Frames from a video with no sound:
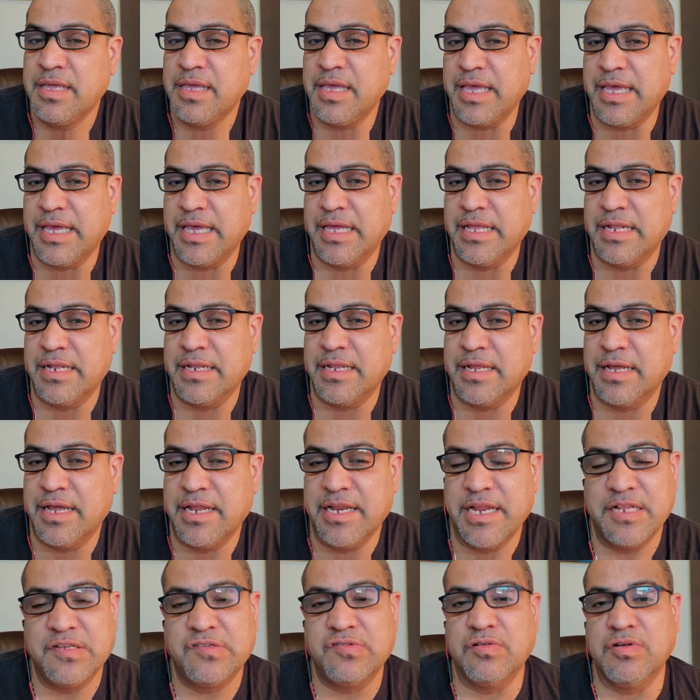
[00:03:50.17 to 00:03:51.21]
and
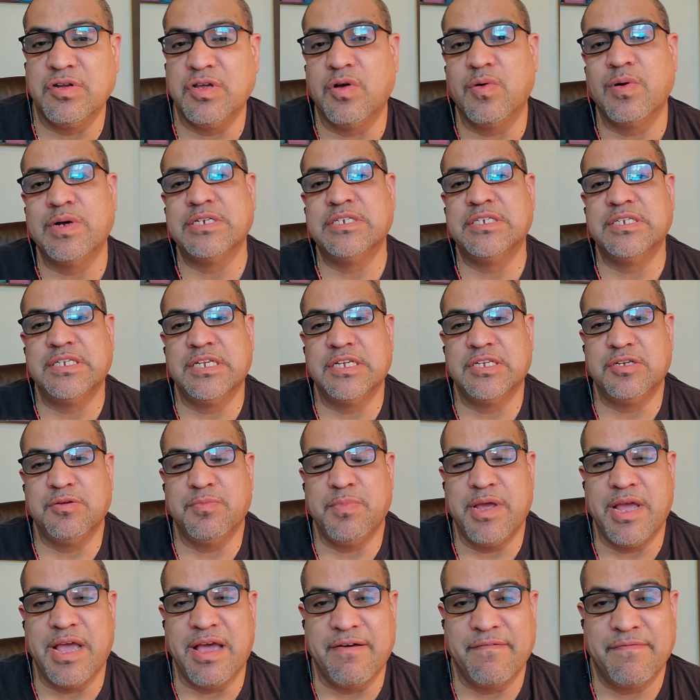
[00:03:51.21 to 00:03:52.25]
answer any questions that you
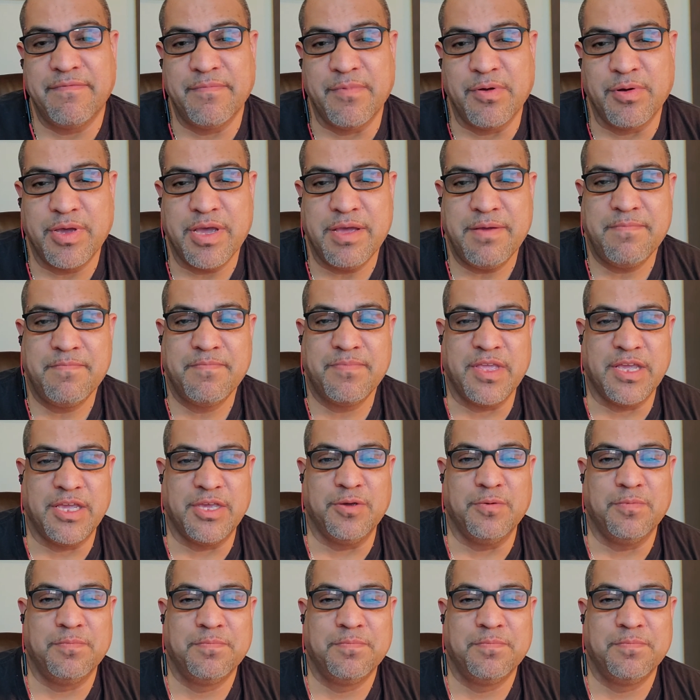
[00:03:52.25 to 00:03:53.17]
may have. Okay, thank you.